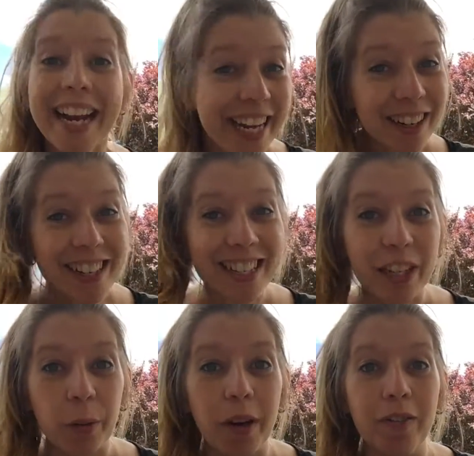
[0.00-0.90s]
Here's a
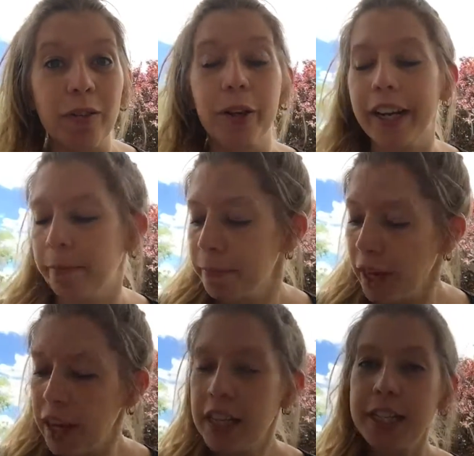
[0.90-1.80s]
good one for you.
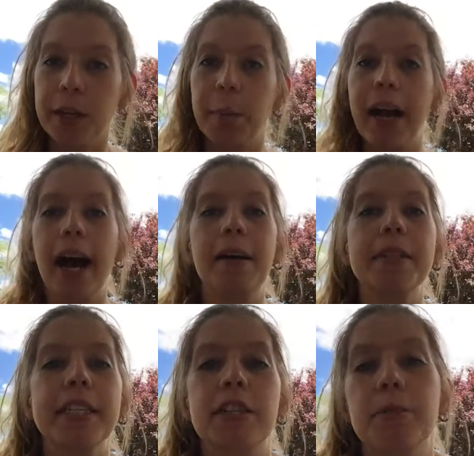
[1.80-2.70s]
So my app
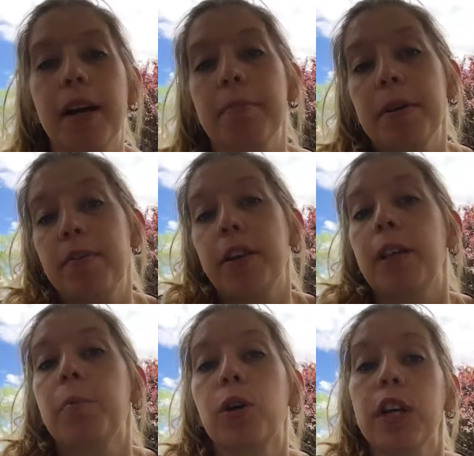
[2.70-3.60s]
says you might be
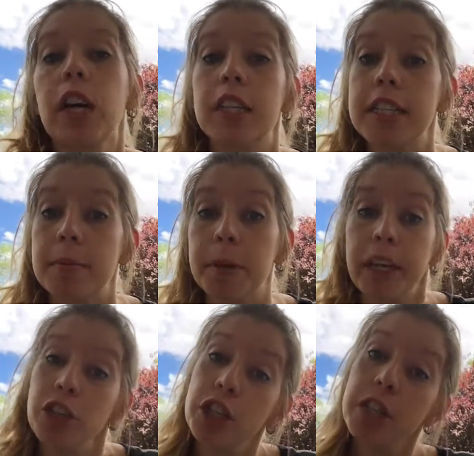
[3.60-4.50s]
feeling more
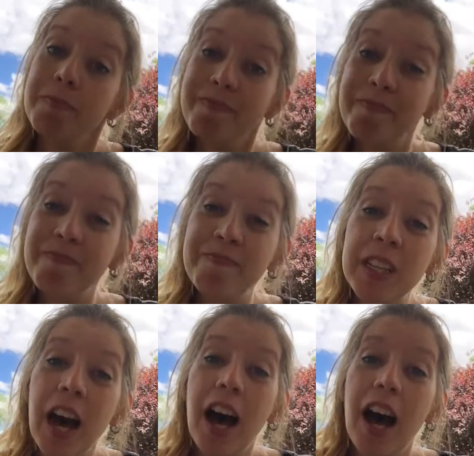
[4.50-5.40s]
constipation
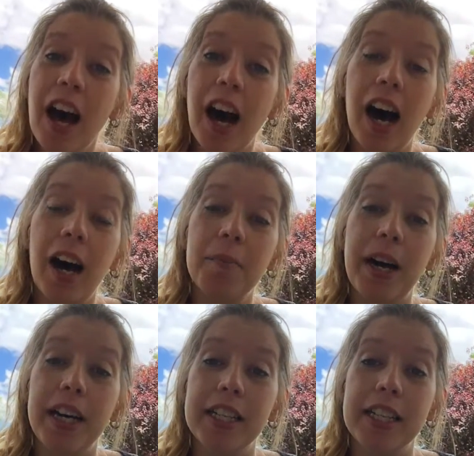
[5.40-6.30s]
um,
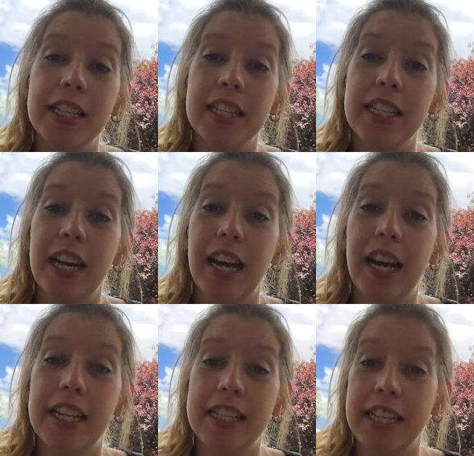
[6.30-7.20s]
as,
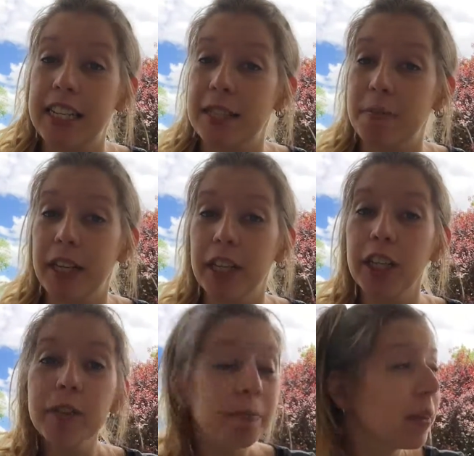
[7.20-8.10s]
as he gets
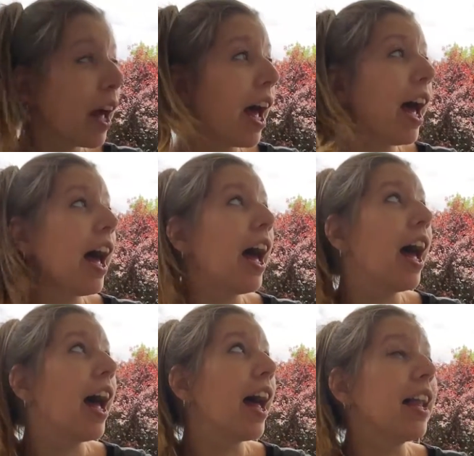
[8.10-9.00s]
bigger.
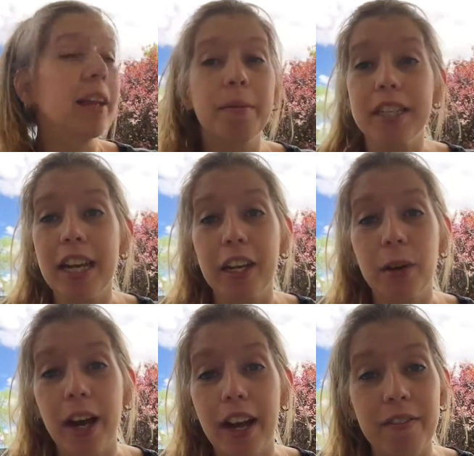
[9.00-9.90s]
And let me tell
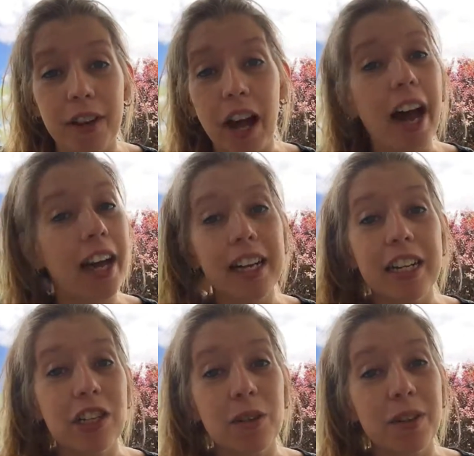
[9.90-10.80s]
you, I have not had an
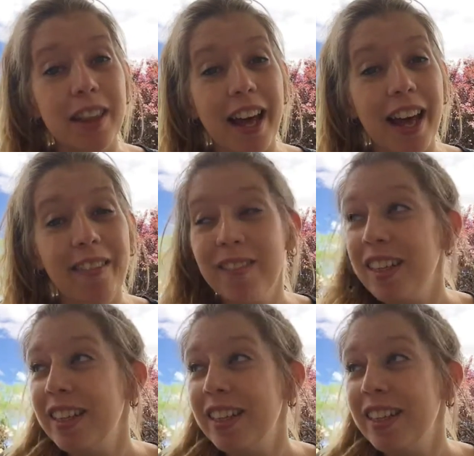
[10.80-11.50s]
issue with that.